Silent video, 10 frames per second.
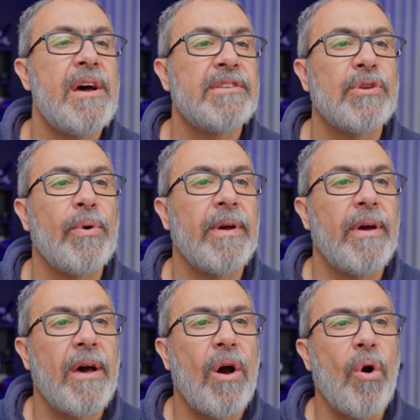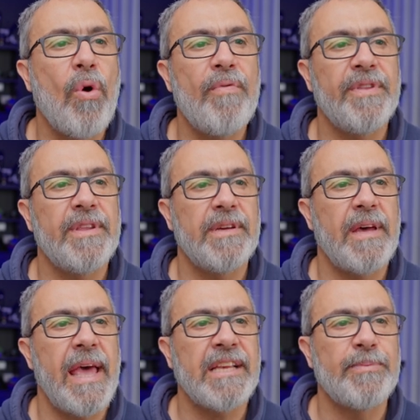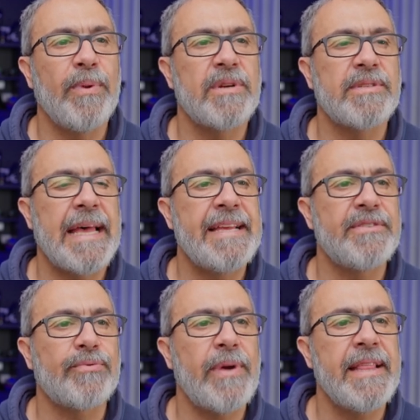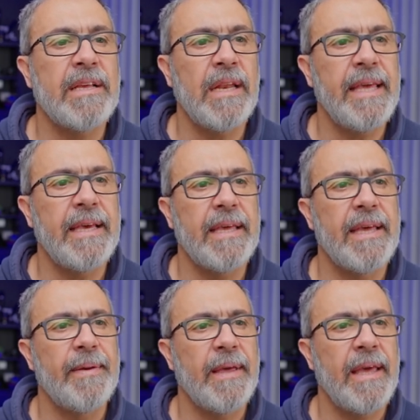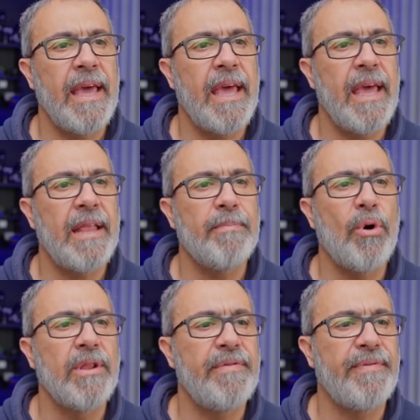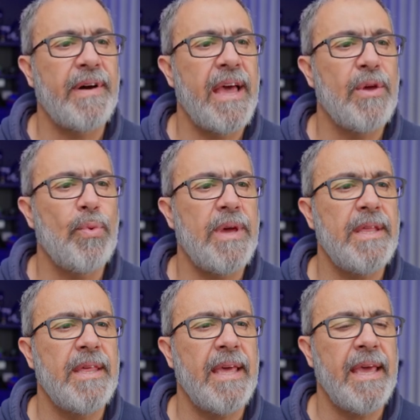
So over the X blur size, right click and modify with,